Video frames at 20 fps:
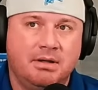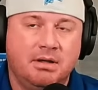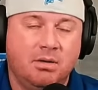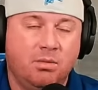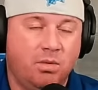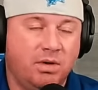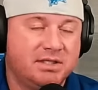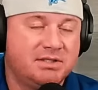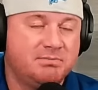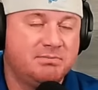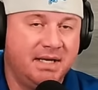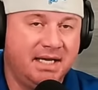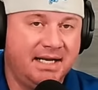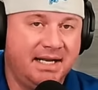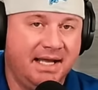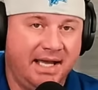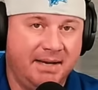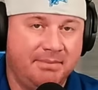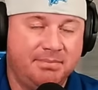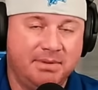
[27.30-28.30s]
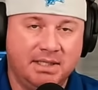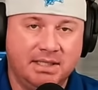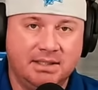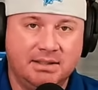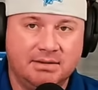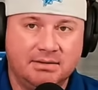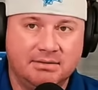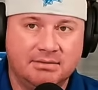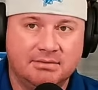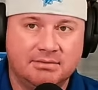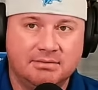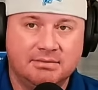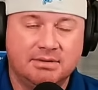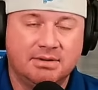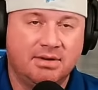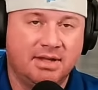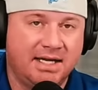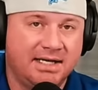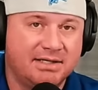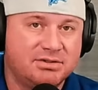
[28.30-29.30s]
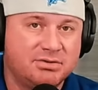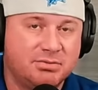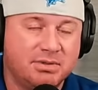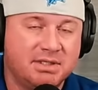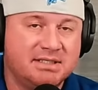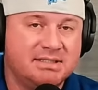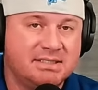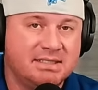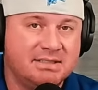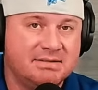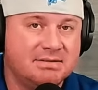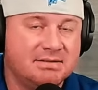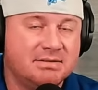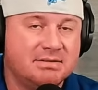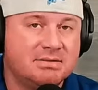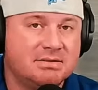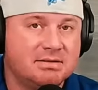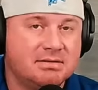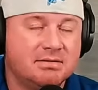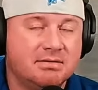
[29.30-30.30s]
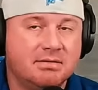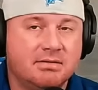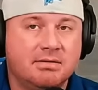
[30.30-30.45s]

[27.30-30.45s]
and what's been happening the last three seasons.